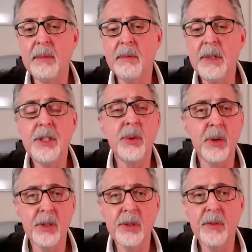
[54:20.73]

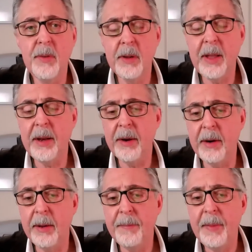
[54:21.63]
resource for that
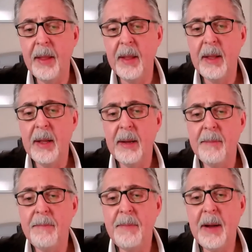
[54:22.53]
area.
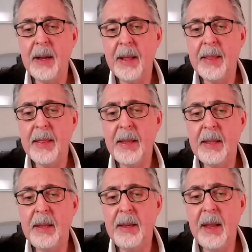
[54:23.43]
But I think,
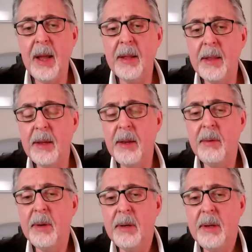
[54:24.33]
yeah, I think you
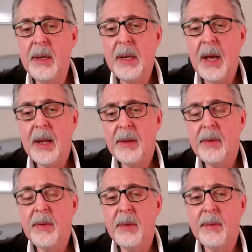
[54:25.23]
would not,
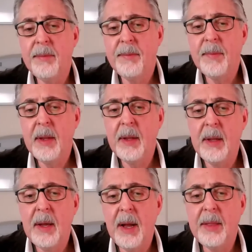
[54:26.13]

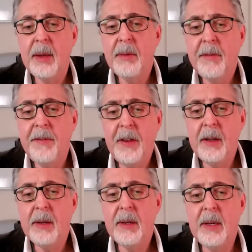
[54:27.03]
I think it would
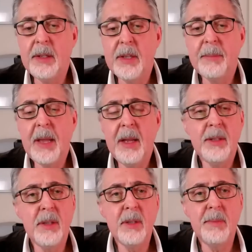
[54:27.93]
fit in some
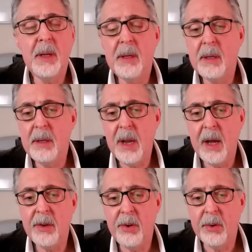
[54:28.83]
cases, but
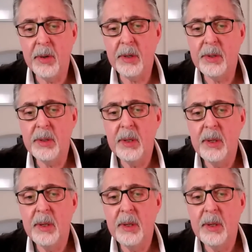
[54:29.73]
not yours.